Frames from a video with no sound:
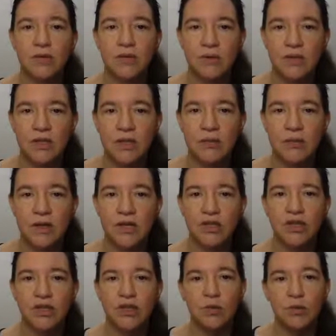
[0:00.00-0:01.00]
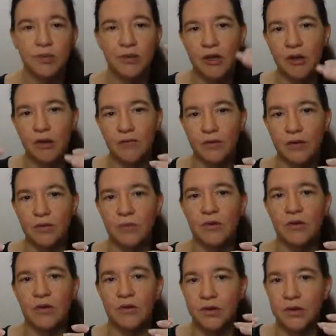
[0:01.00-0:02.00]
in those situations, you would be going for the
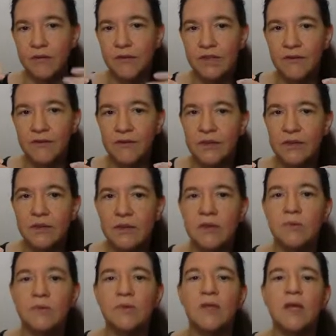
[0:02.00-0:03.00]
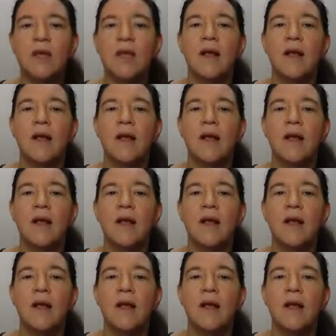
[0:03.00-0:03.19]
conservative systems.